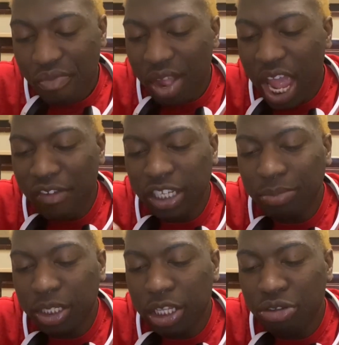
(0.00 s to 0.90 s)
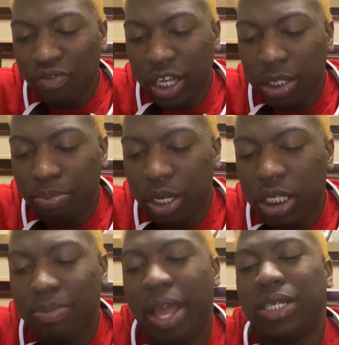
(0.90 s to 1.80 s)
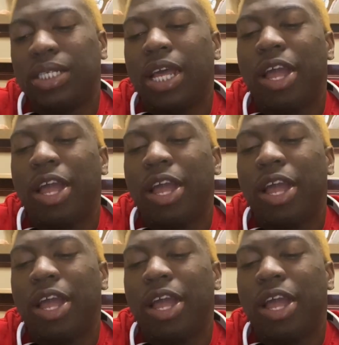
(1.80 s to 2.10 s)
If it's meant the universe to put us back in the